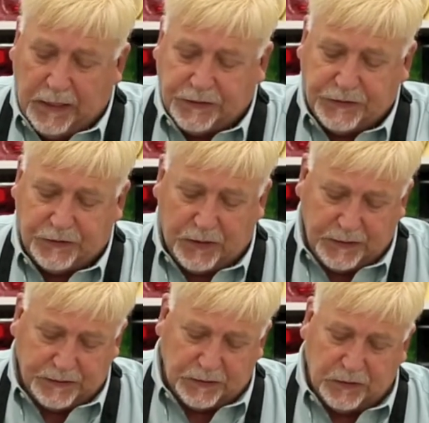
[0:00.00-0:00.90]
It's
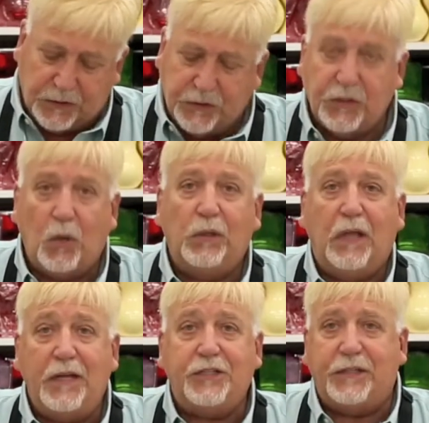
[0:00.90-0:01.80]
starting to look so
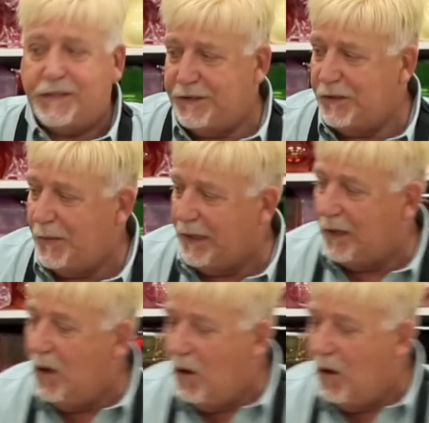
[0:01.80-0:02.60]
luscious to me.